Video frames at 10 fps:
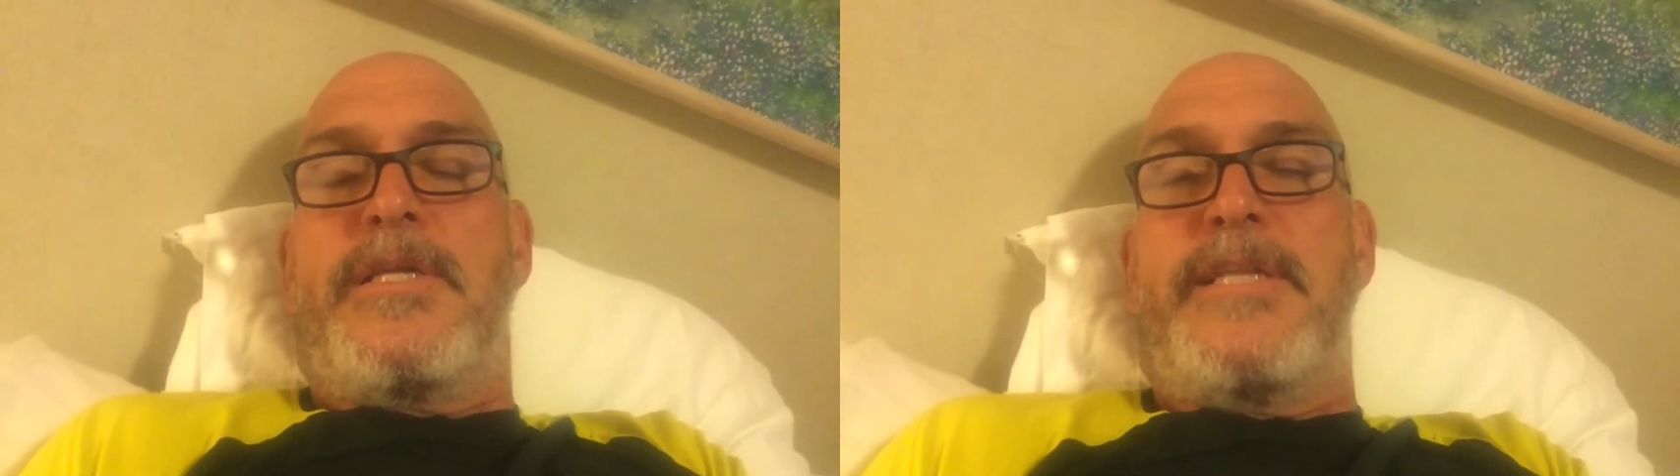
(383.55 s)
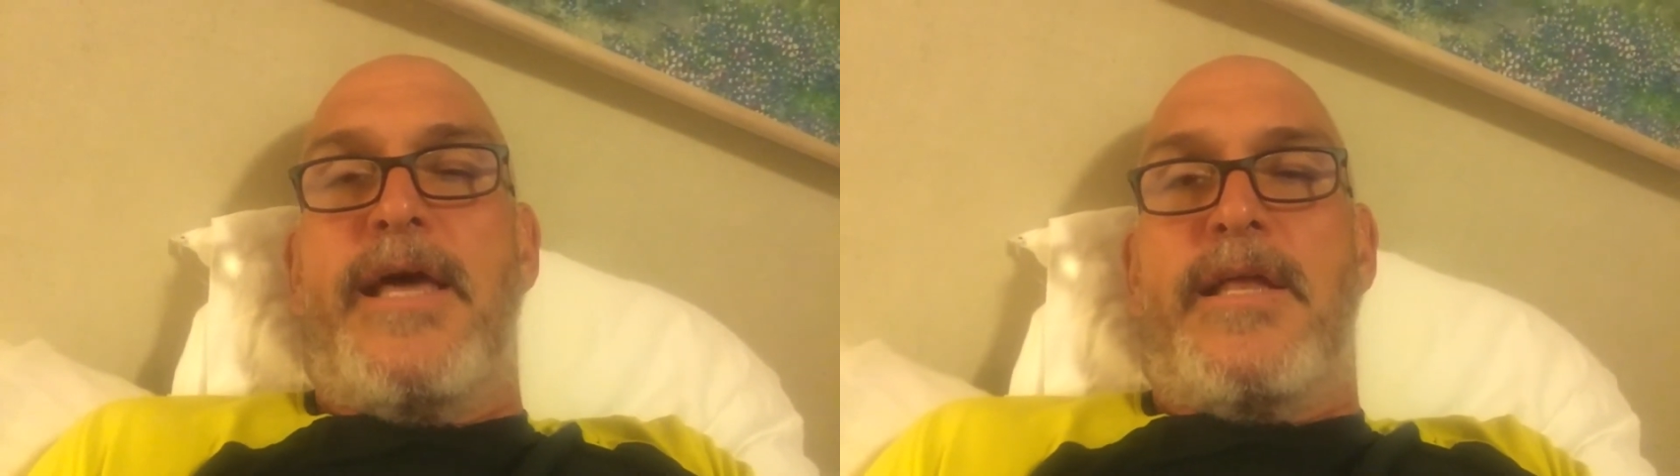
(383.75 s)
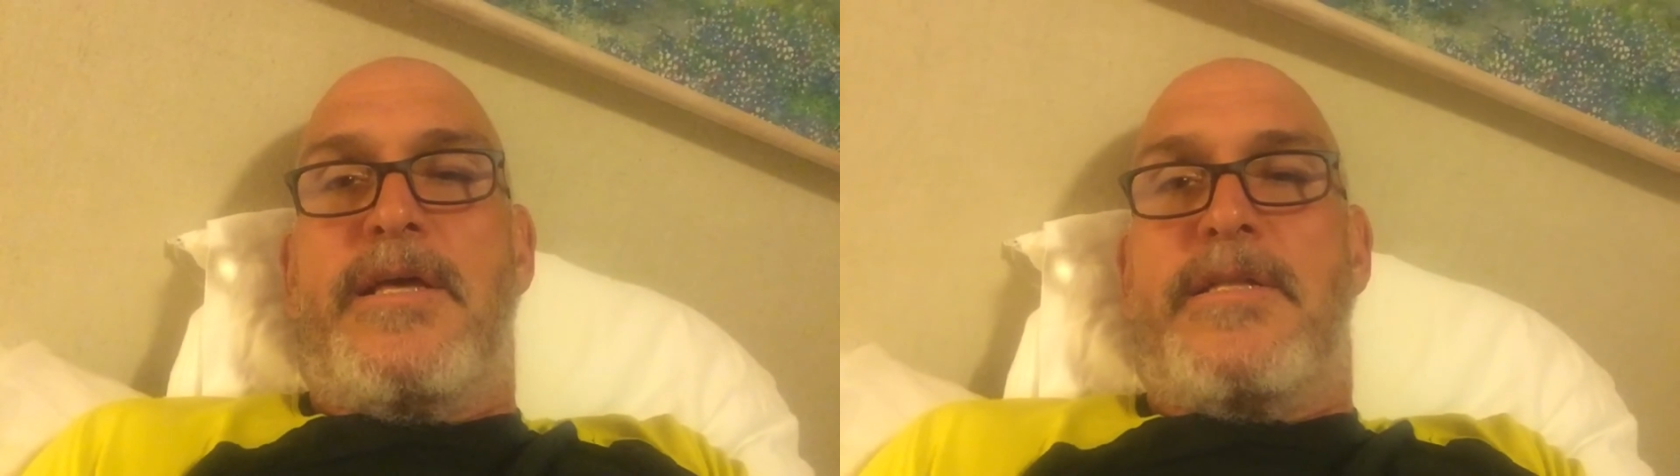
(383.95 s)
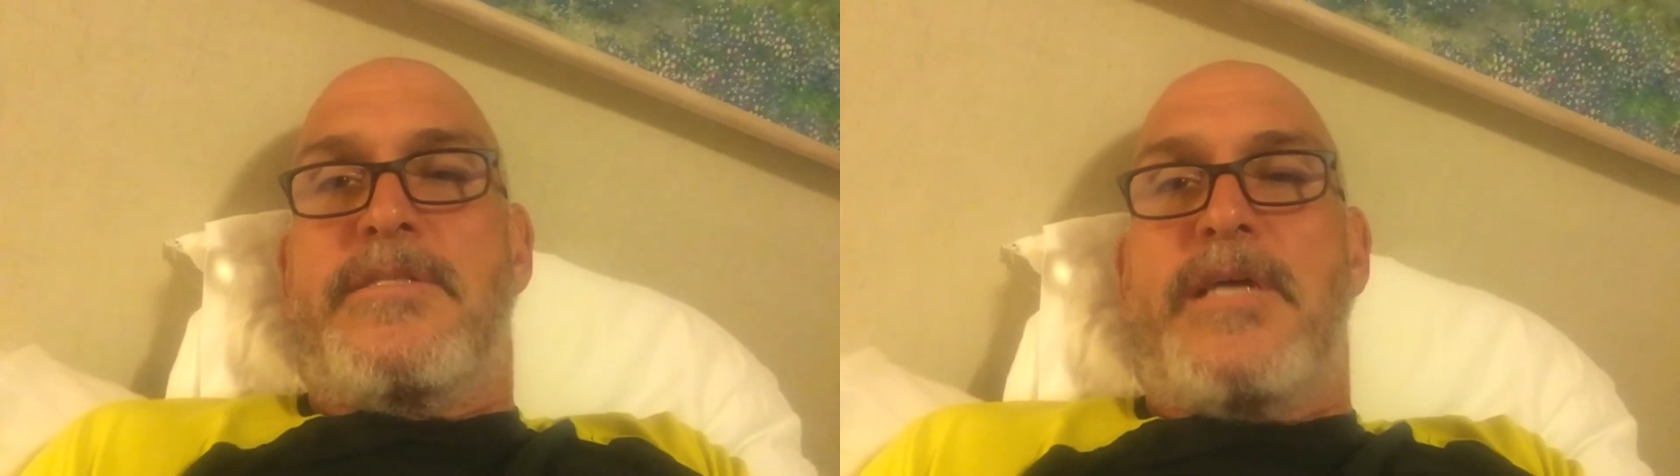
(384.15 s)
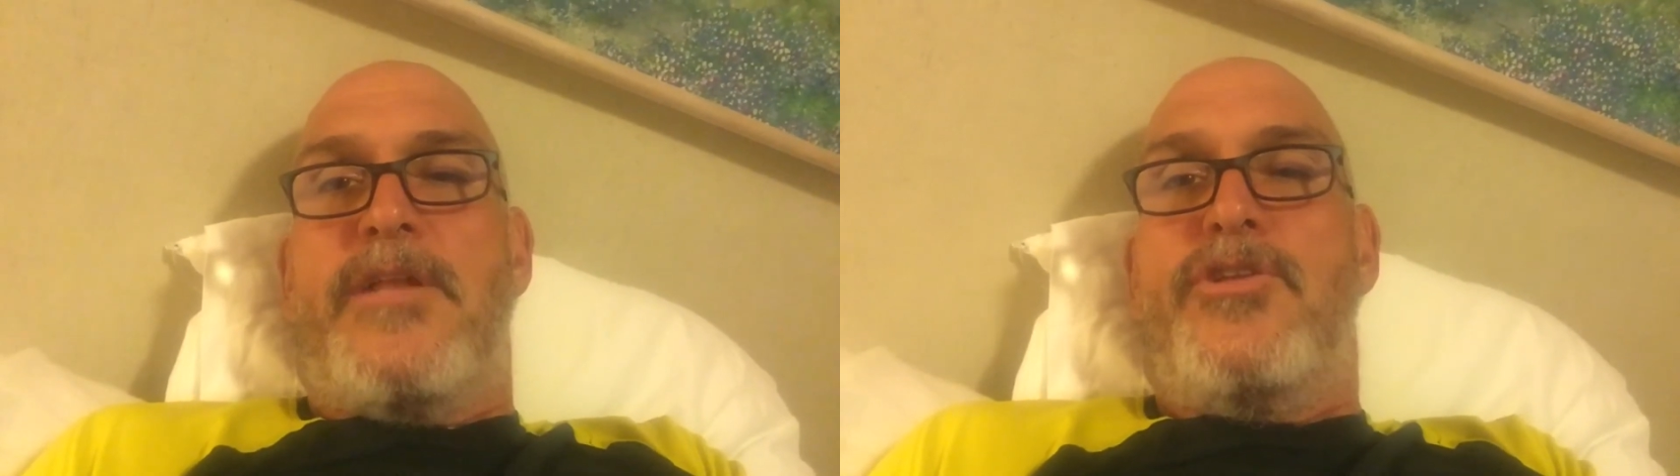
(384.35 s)
Connecticut.
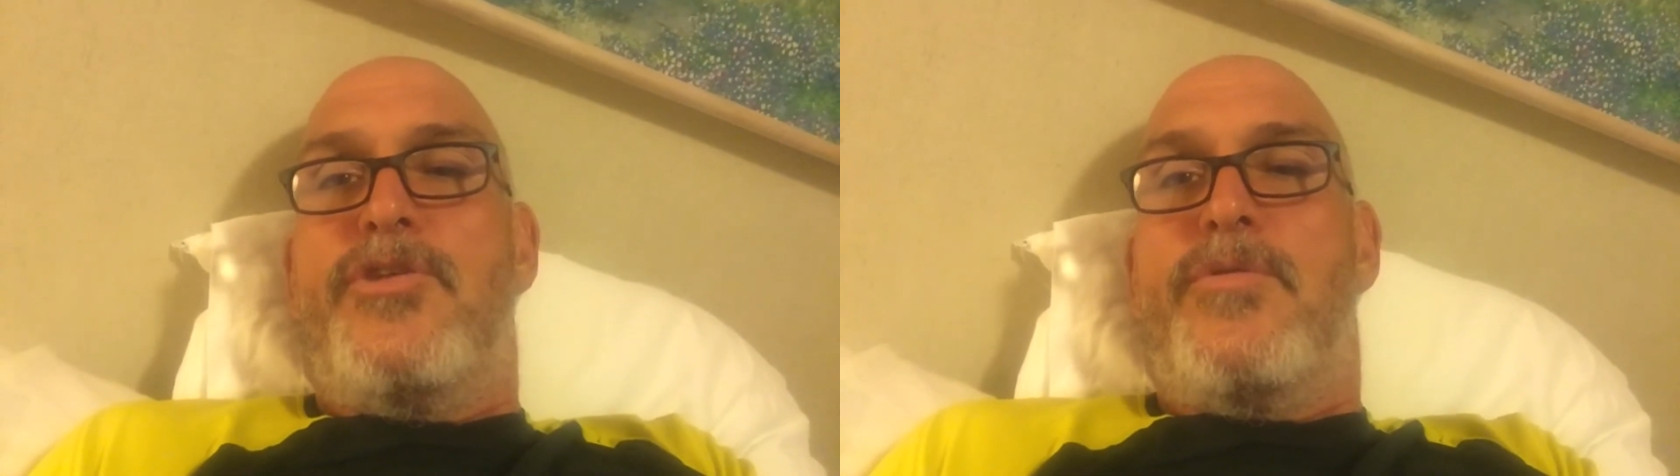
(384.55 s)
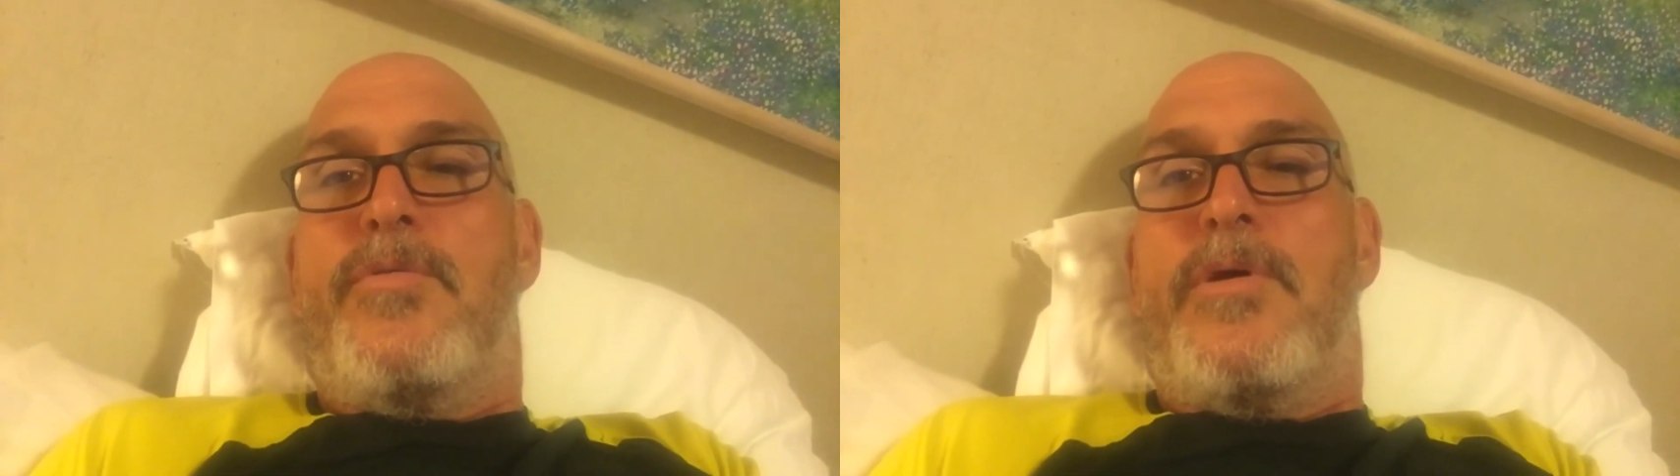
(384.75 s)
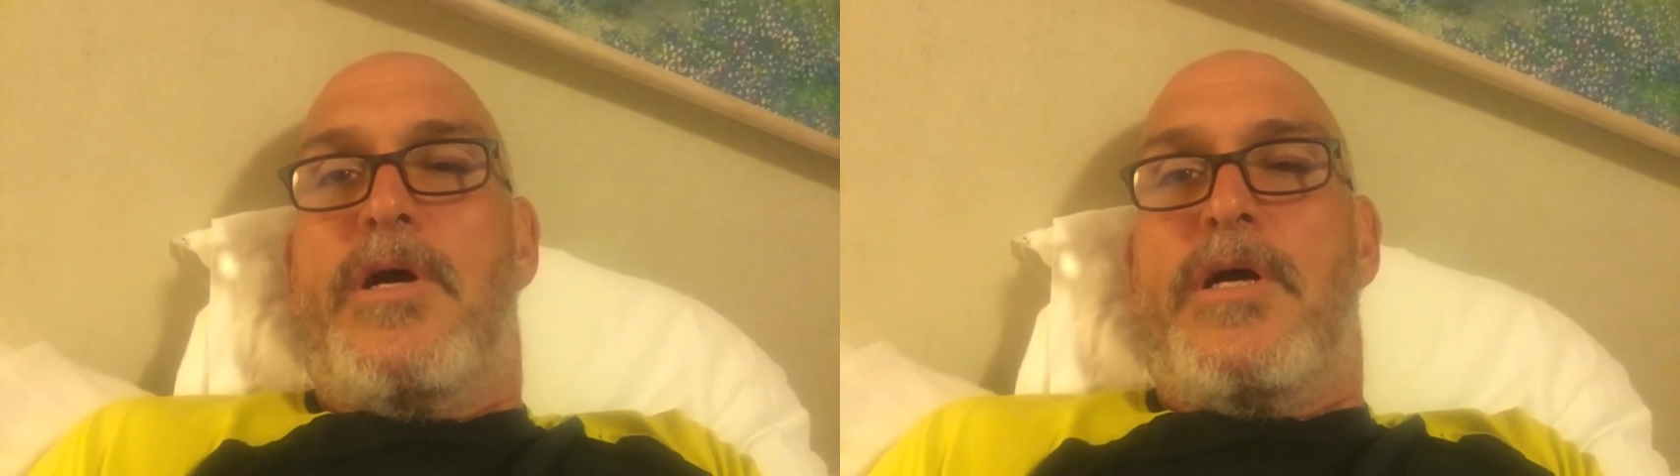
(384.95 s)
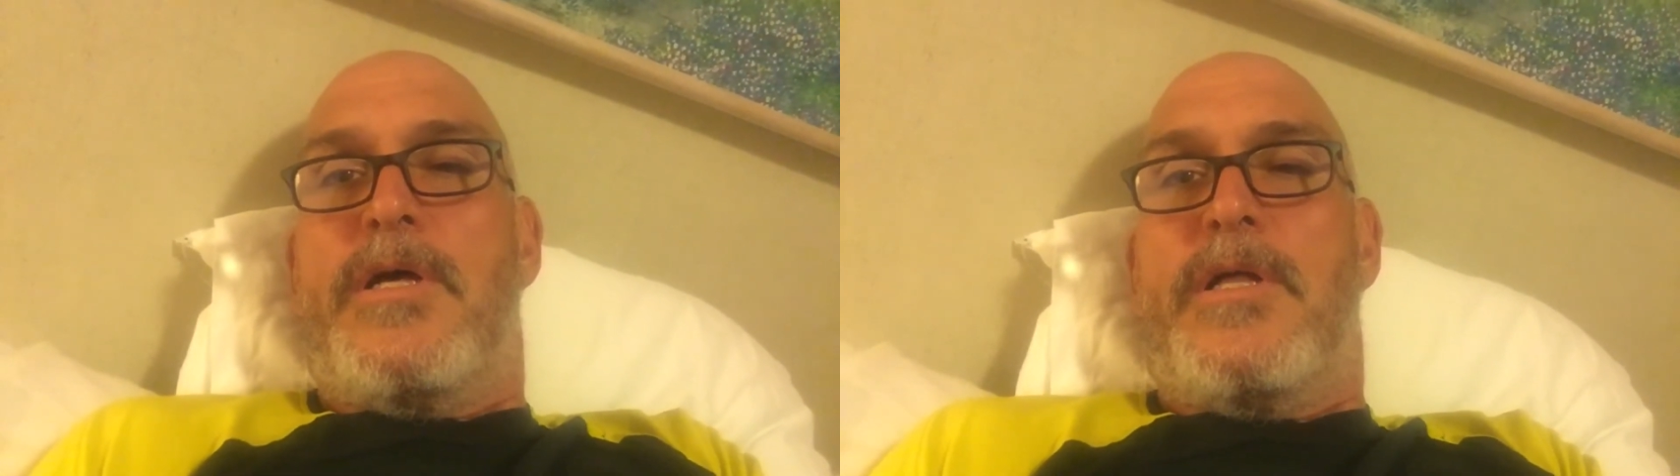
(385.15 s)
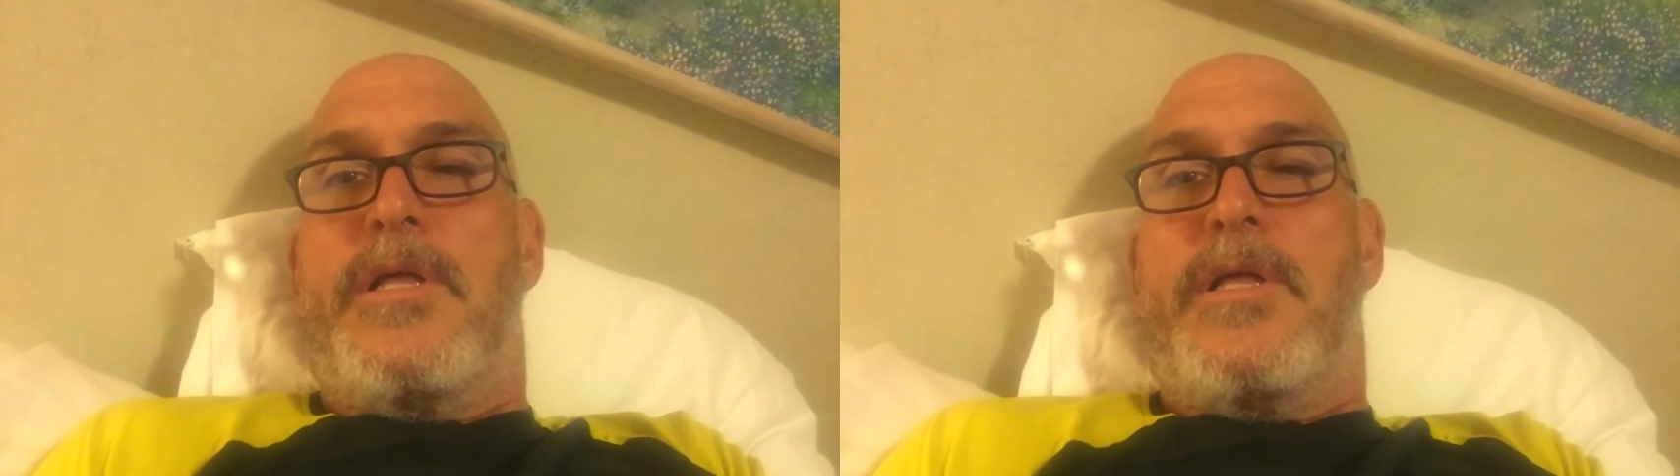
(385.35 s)
It's got new